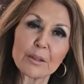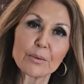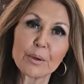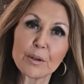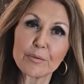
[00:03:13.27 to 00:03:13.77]

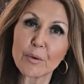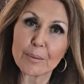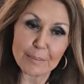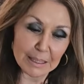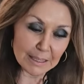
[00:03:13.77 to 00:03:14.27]
3 to 4
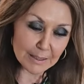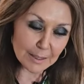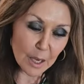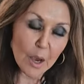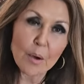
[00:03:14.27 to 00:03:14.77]
minutes.
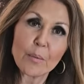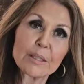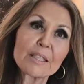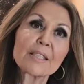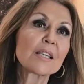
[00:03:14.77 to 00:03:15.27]

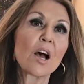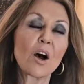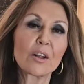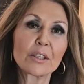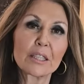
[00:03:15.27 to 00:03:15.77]
Once
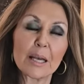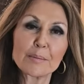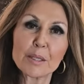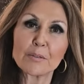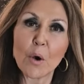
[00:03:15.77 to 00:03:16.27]
all the
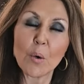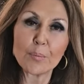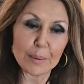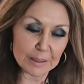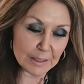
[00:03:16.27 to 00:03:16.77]
clams have
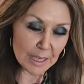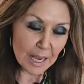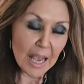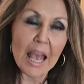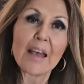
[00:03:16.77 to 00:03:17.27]
opened
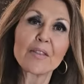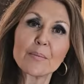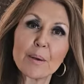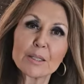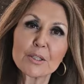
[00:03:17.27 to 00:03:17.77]
and the
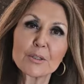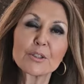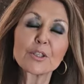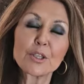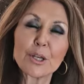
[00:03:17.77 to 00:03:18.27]

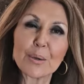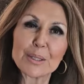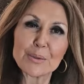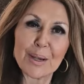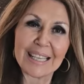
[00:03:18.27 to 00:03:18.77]
mussels, you know
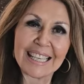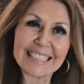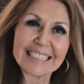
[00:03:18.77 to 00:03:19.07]
it's ready.